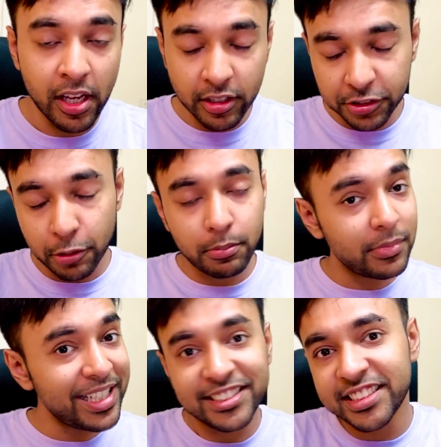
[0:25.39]
So
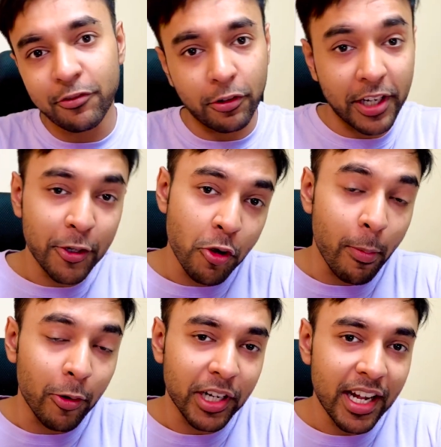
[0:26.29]
let's see what we can do
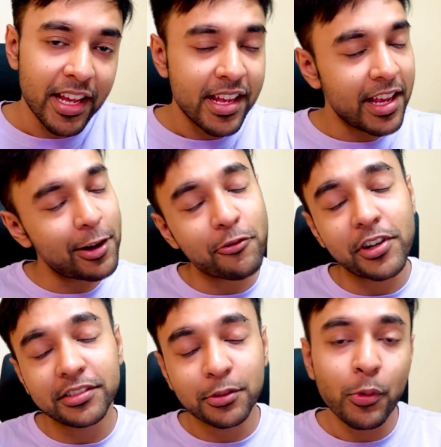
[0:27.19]
about it. Hello
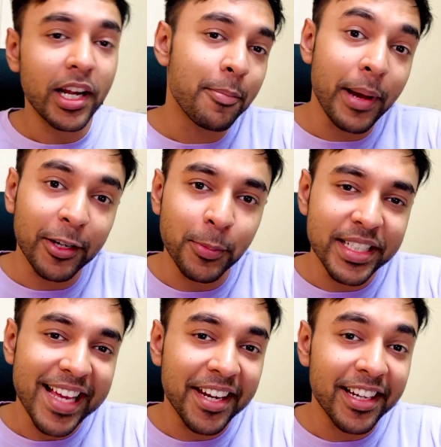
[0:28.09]
friends, welcome back to my
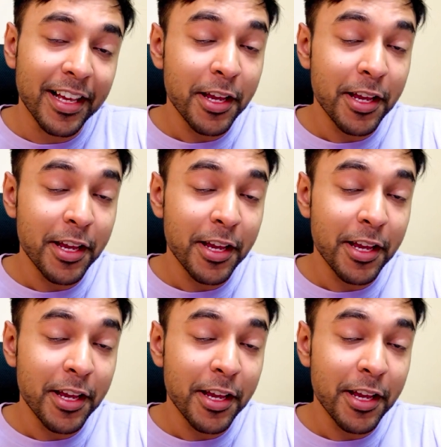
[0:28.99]
channel.